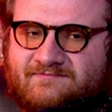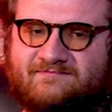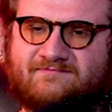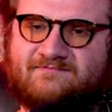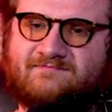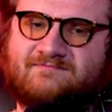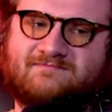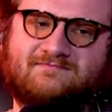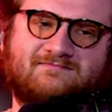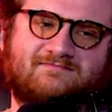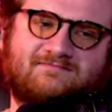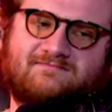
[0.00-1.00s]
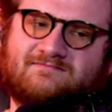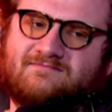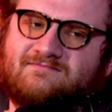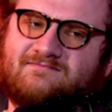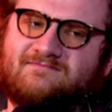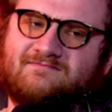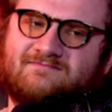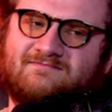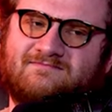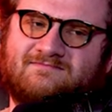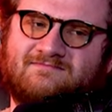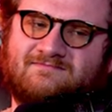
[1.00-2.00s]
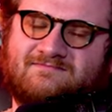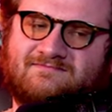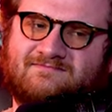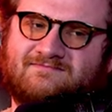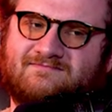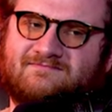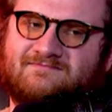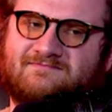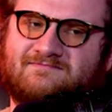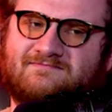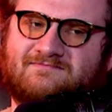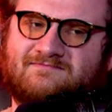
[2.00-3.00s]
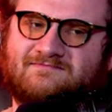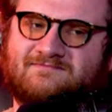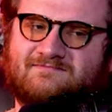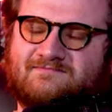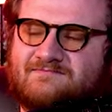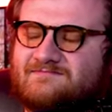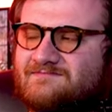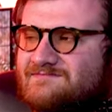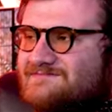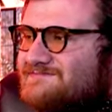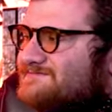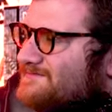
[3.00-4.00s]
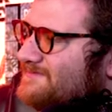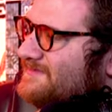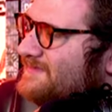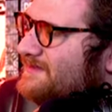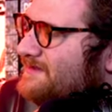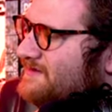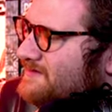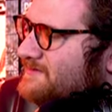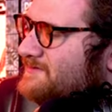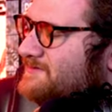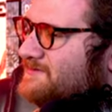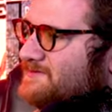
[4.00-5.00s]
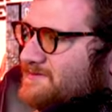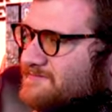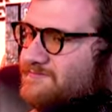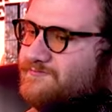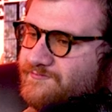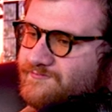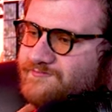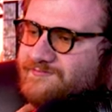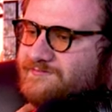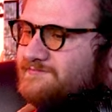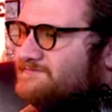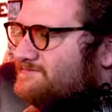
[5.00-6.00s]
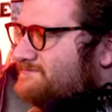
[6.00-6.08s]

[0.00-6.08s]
This person isn't speaking.